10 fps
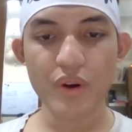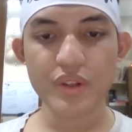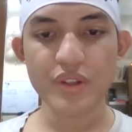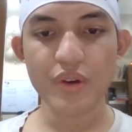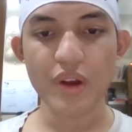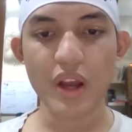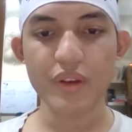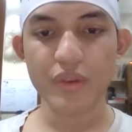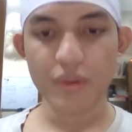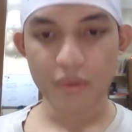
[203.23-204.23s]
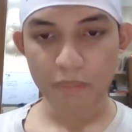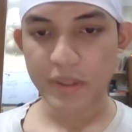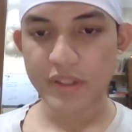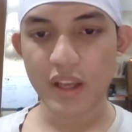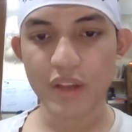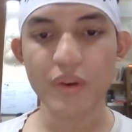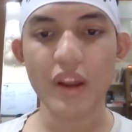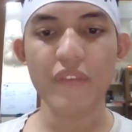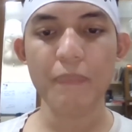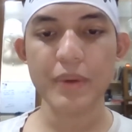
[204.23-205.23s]
so I don't
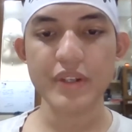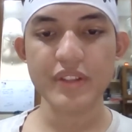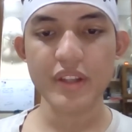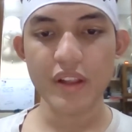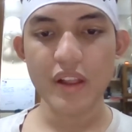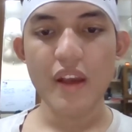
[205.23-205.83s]
have a personal